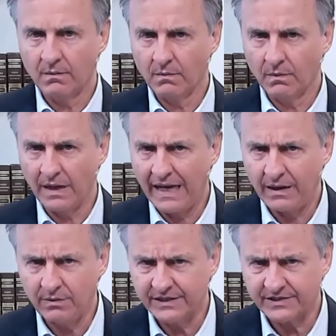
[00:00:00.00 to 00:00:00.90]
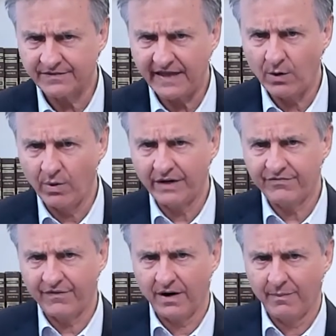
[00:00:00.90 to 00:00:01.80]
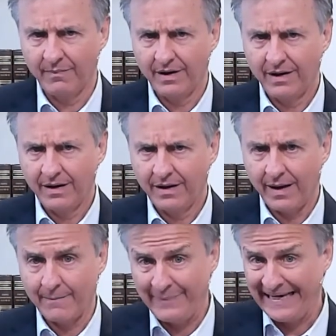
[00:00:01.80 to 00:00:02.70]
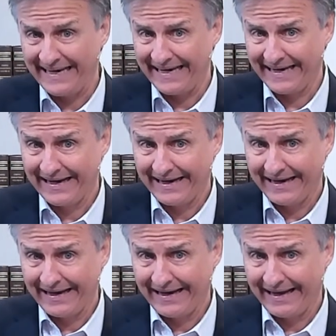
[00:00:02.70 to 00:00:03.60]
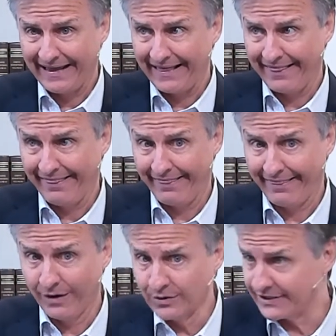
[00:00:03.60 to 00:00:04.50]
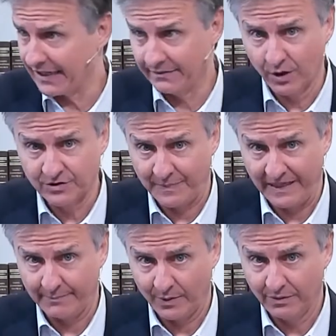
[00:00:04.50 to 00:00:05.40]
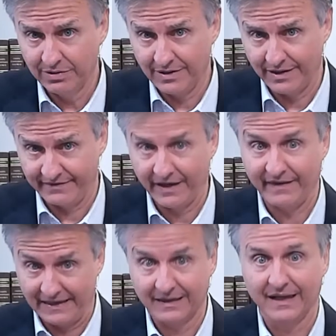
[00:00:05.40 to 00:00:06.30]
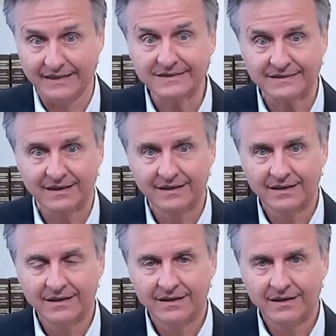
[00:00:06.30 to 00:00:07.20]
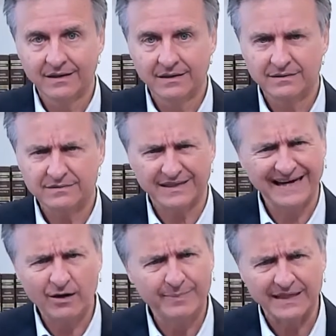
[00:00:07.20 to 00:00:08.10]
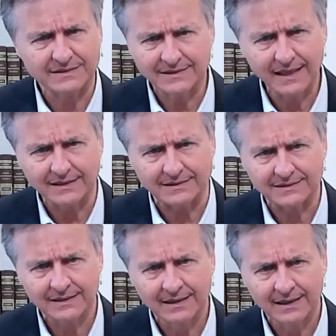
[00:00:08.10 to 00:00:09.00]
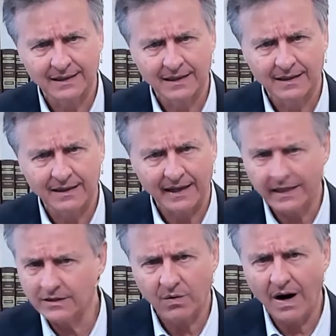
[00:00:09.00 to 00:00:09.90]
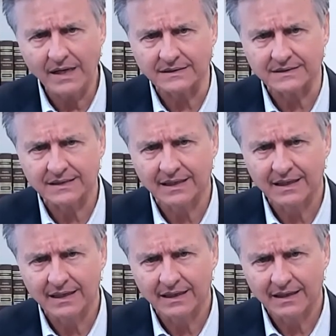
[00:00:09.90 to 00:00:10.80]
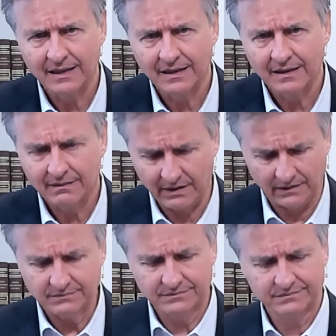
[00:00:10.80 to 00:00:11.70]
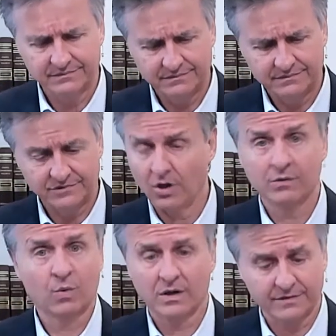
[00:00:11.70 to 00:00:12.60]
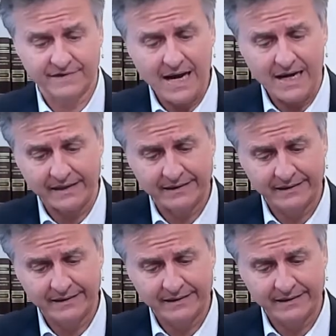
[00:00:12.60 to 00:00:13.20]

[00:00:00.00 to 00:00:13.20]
Well, how is it they went from being those, those people, that list, to now being saints in Christ? Well, it's all the work of God.